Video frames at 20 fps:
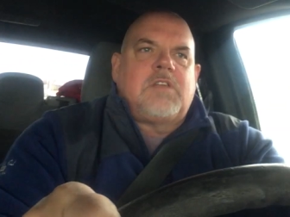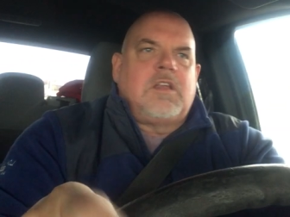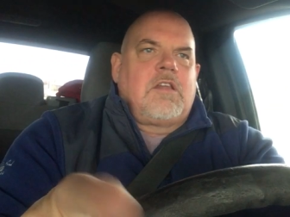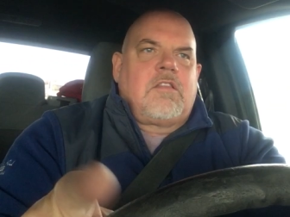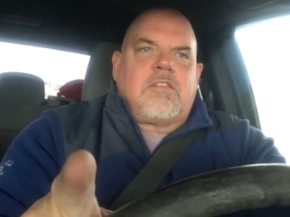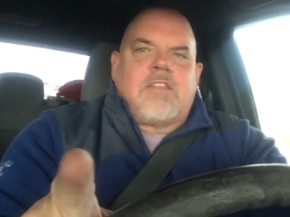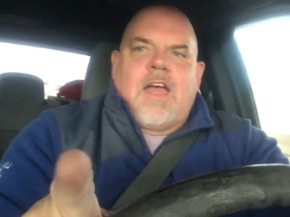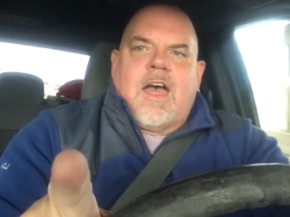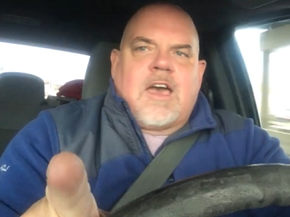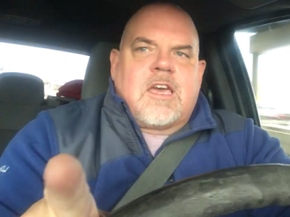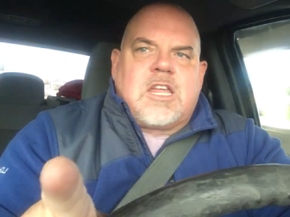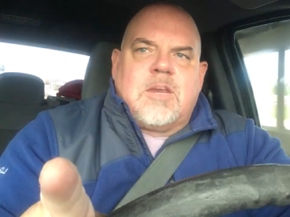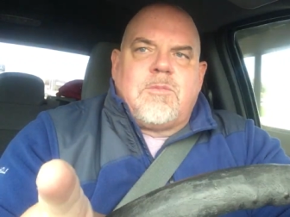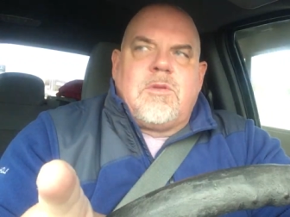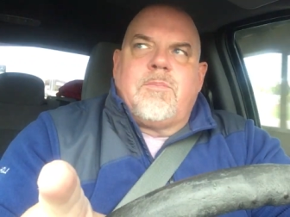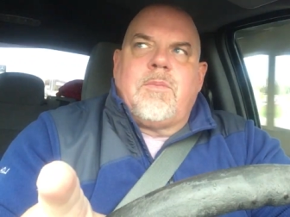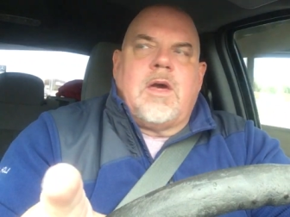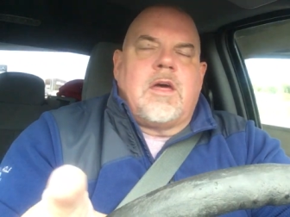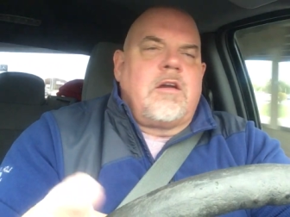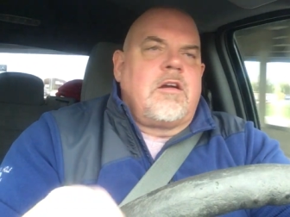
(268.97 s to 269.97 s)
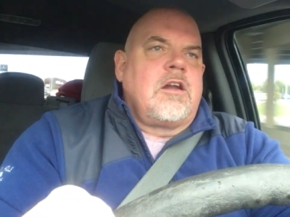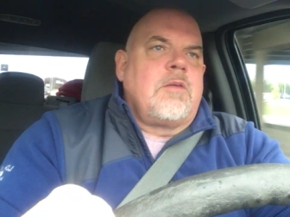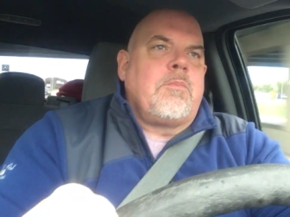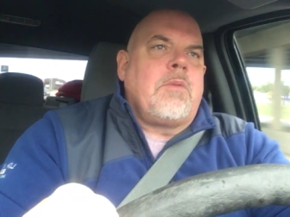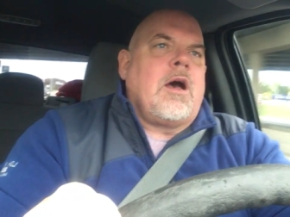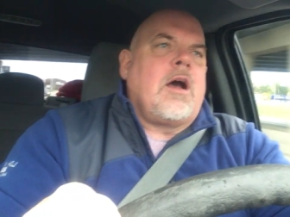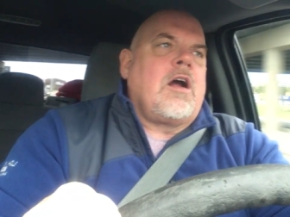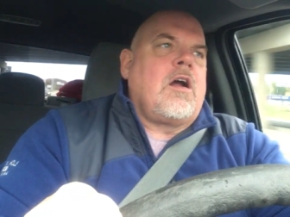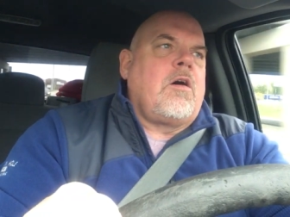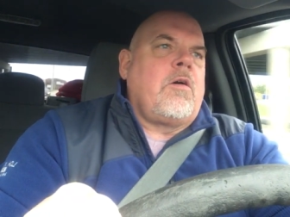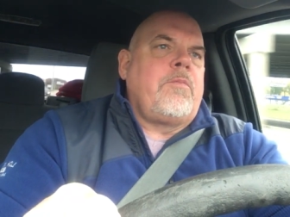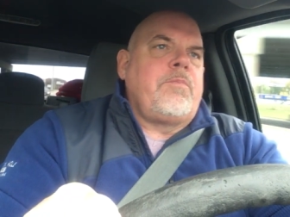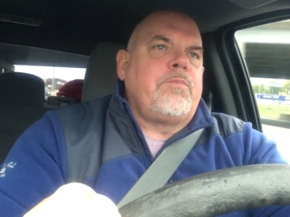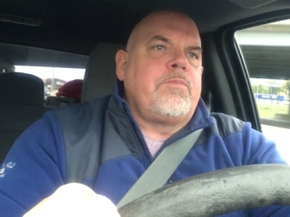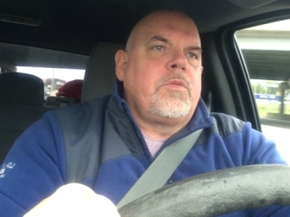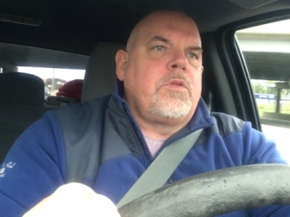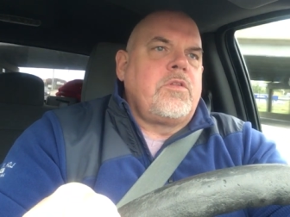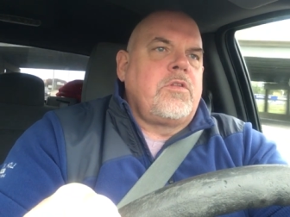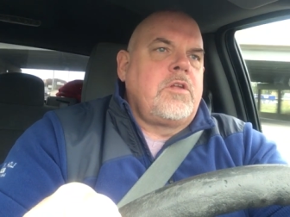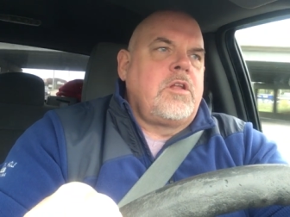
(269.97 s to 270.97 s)
it's not going to be better tomorrow.
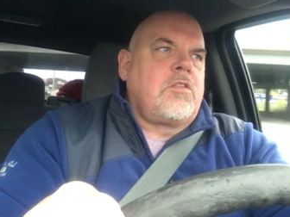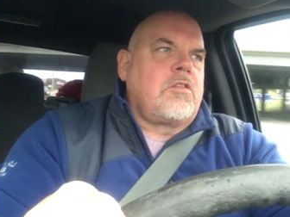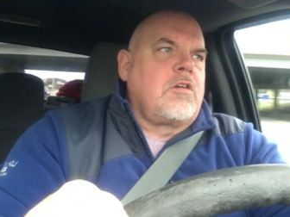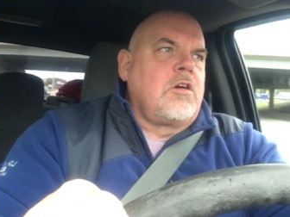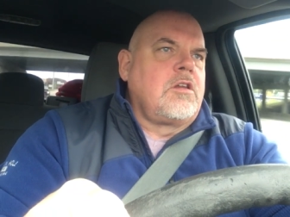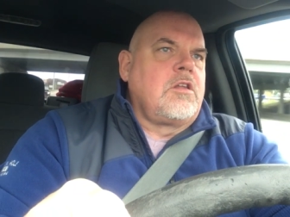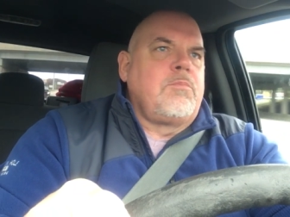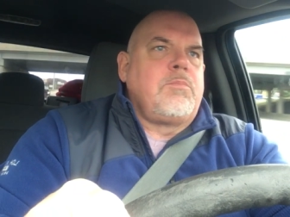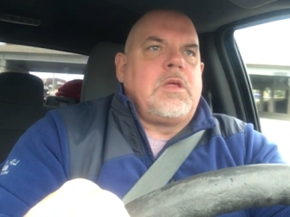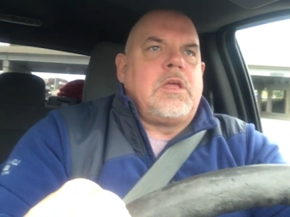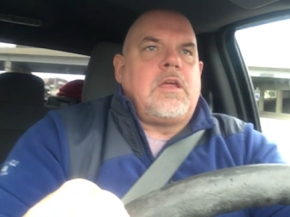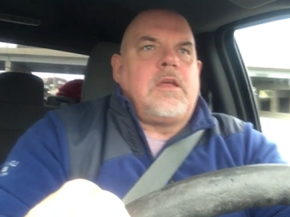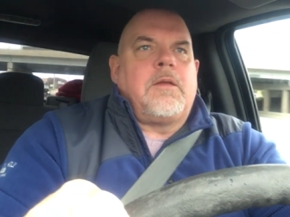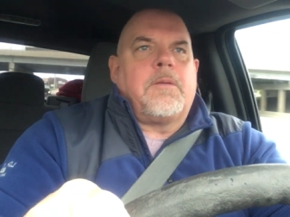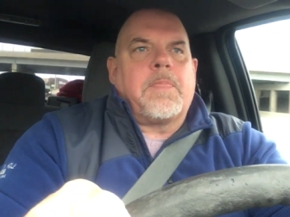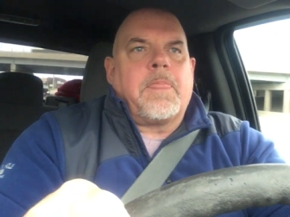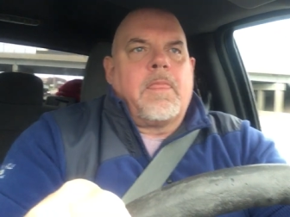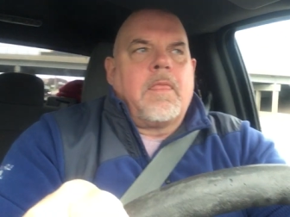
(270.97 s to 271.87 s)
It's going to be